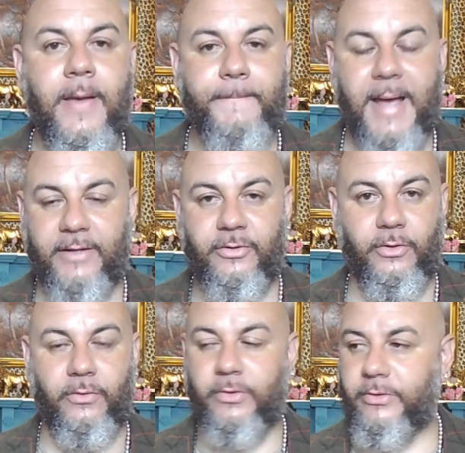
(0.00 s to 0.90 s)
back to
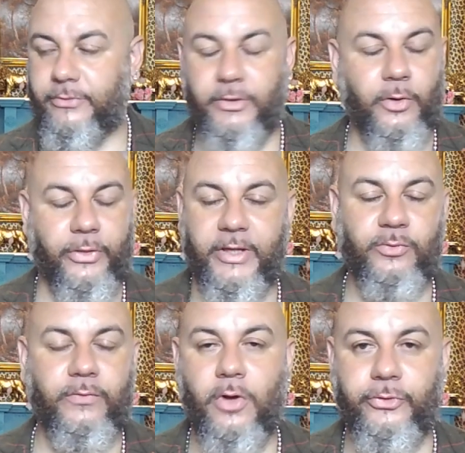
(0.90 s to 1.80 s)
the you know things
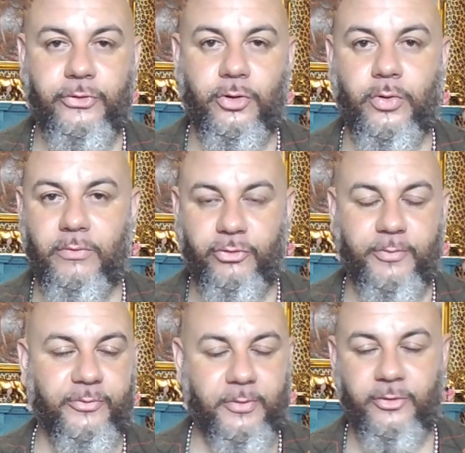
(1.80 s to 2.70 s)
we've got to do, the
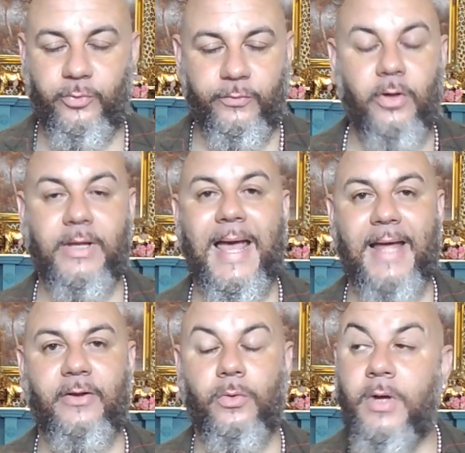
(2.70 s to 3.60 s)
responsibilities we've got to
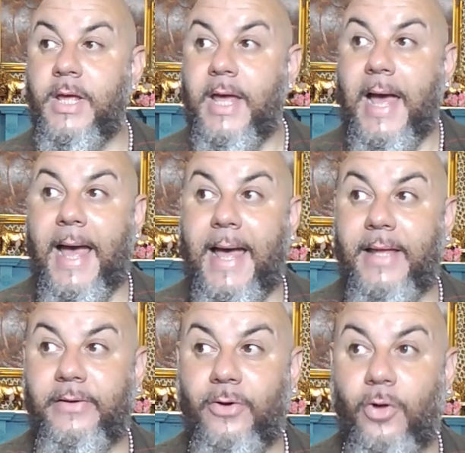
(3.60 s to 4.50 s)
handle,
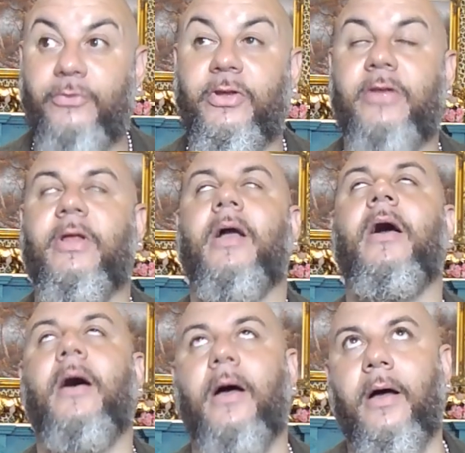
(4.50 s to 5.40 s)
and all of a sudden it's like,
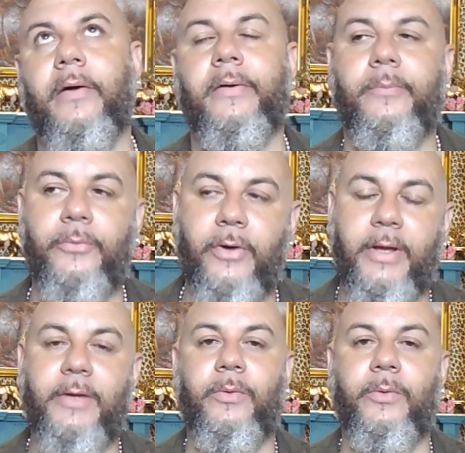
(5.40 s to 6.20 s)
oh, oh boy, here we